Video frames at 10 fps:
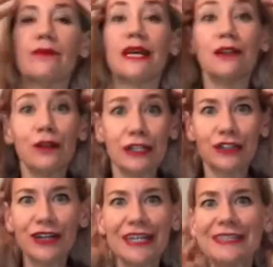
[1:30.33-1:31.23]
including
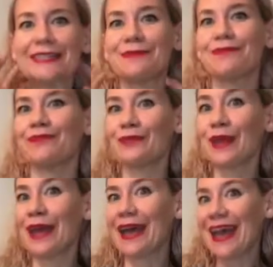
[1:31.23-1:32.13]
trends.
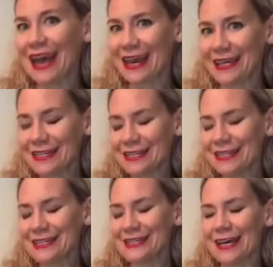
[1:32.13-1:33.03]
And
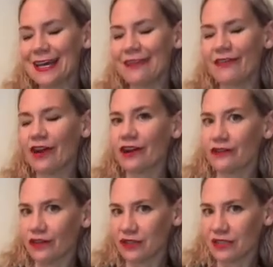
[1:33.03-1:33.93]
today, for our
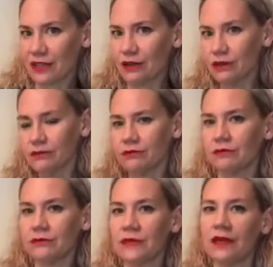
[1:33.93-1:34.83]
first little
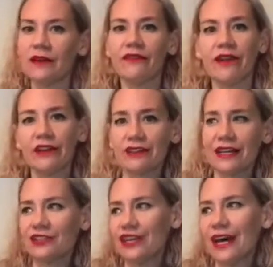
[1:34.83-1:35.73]

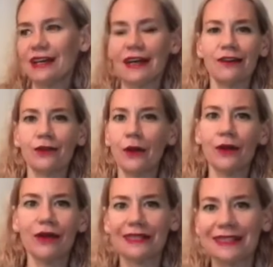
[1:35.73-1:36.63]
fireside chat,
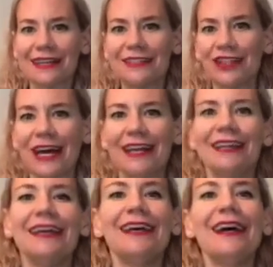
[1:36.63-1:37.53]
closet side chat,
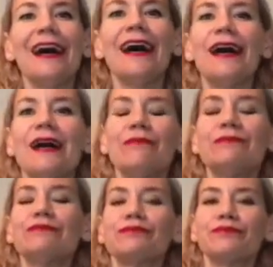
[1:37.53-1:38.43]

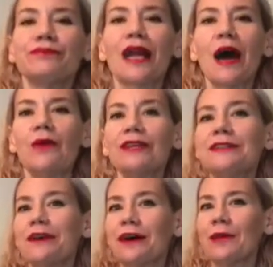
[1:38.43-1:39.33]
I wanted to
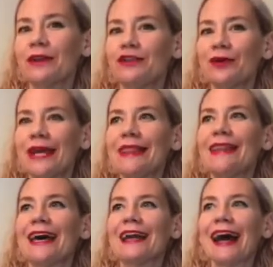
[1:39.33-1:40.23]
talk about a trend
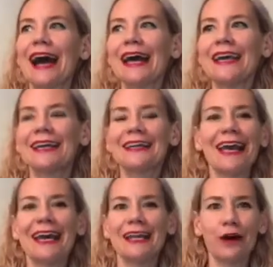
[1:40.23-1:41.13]
that I
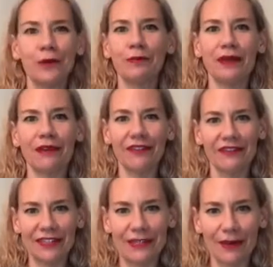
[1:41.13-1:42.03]
can't help but be on the
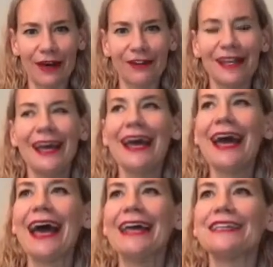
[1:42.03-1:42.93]
fence about.
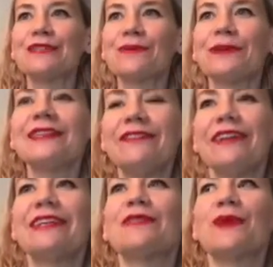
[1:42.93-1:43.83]
And it's really
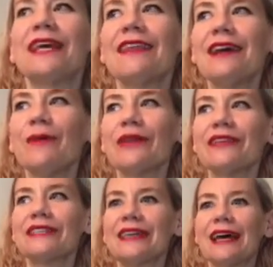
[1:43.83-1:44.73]
funny because when I think about this,